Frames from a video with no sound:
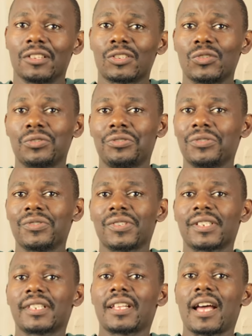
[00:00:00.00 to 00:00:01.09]
So
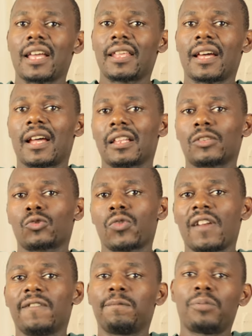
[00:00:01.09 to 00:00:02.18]
those are the
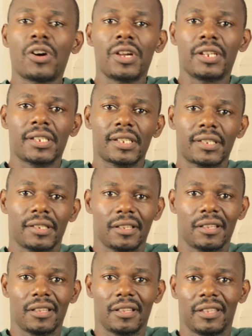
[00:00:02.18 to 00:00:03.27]
12 points
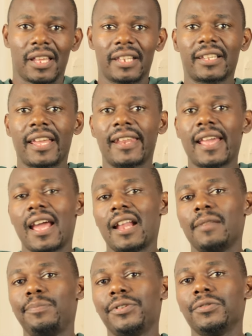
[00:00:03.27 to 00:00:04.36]
that can
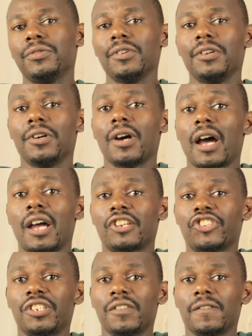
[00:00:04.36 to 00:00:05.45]
help you
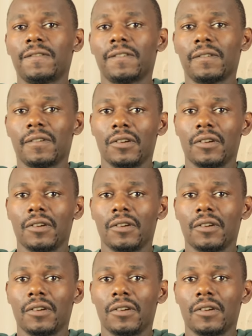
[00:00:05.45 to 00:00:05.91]
achieve